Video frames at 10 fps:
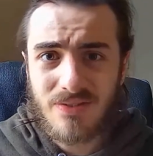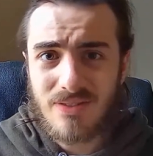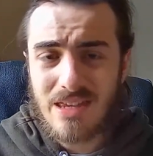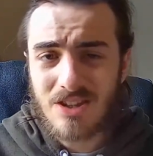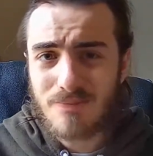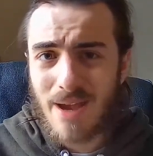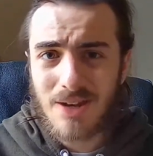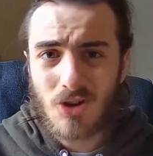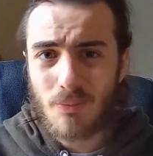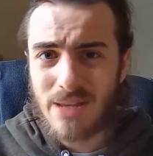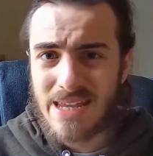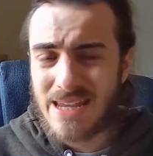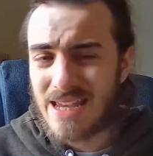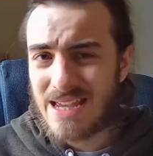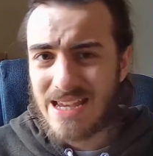this might not
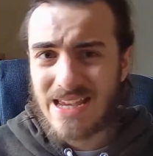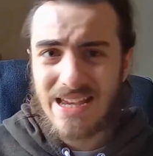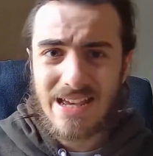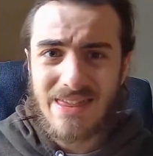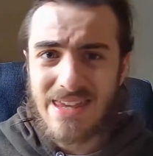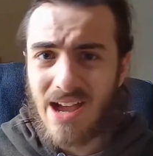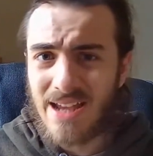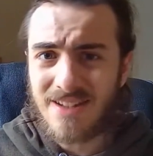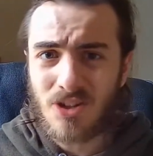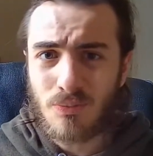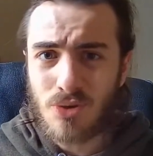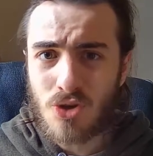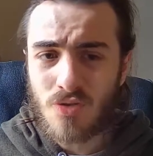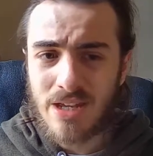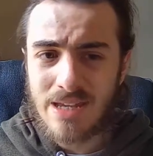be the ideal
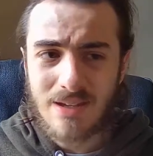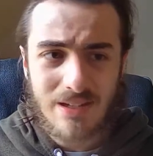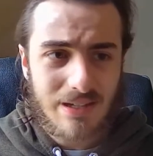movie,